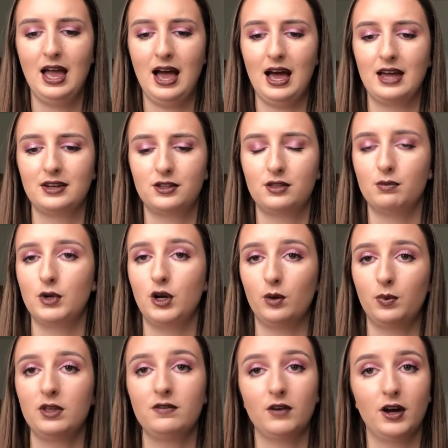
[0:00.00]
had the
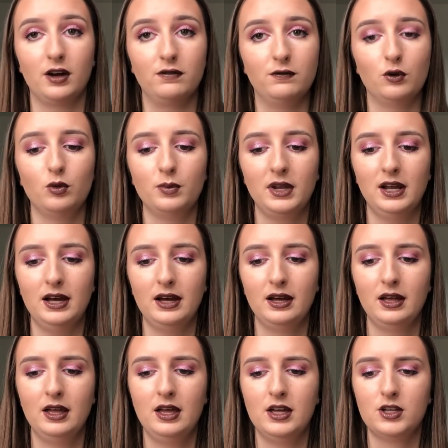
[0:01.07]
monopoly for her formula,
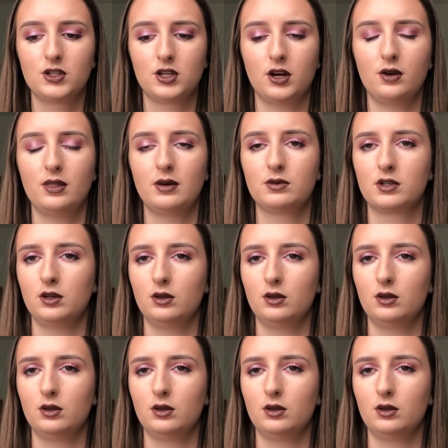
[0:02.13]
so there was a